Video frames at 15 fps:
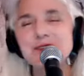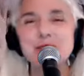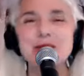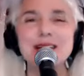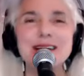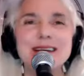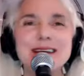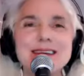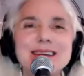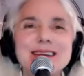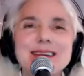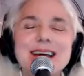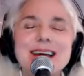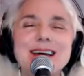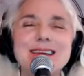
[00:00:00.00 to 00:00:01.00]
springs,
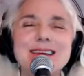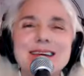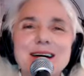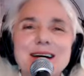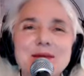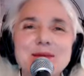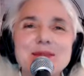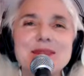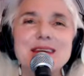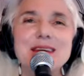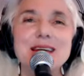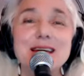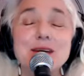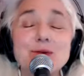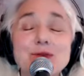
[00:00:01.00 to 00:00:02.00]
and it